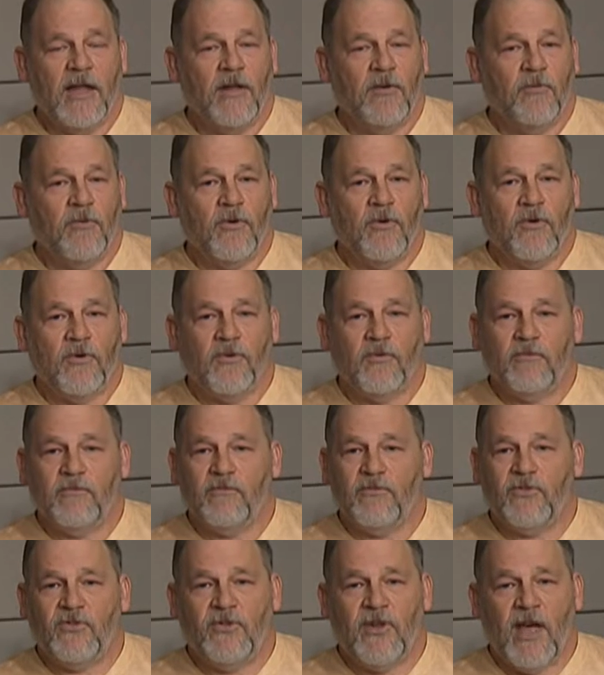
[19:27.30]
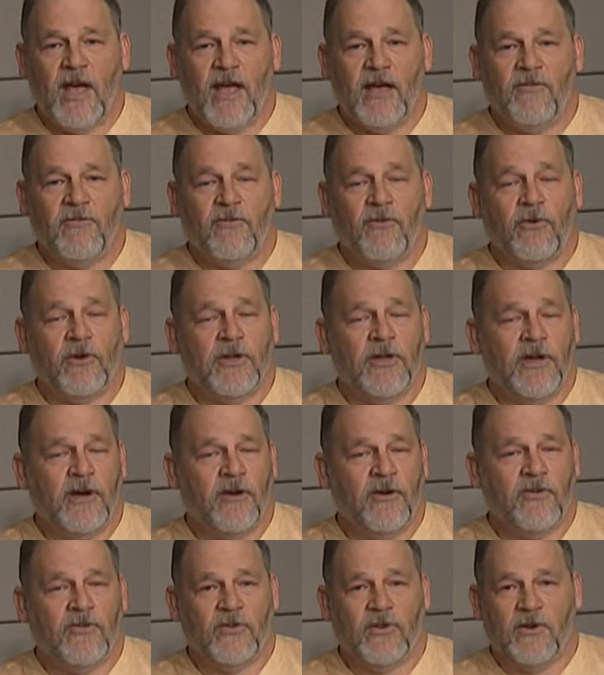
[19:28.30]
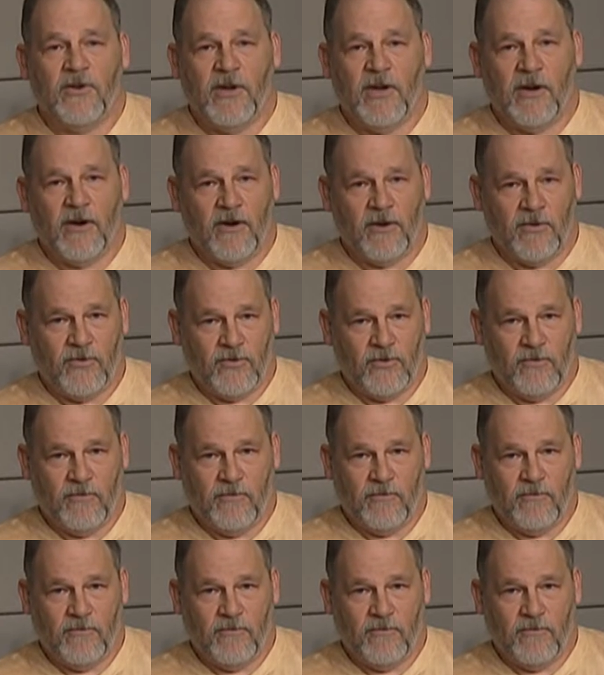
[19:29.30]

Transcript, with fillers: it will stay for years and years.